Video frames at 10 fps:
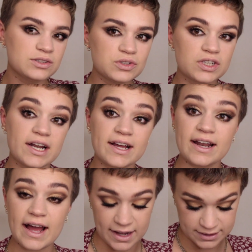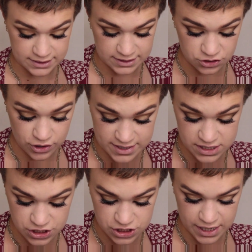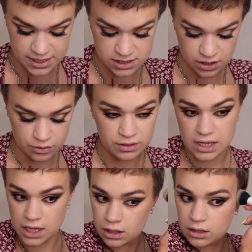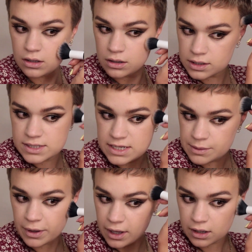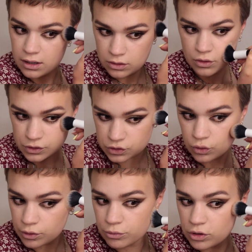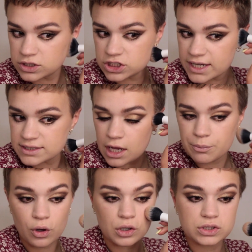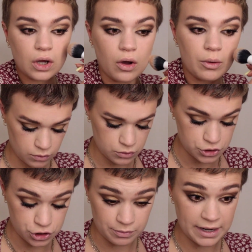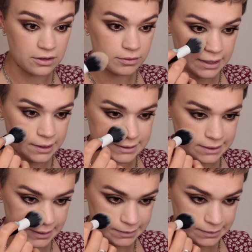And it's also kind of going to act as a transition shade, so the deeper contour and bronze shades that I put on top should blend really nice and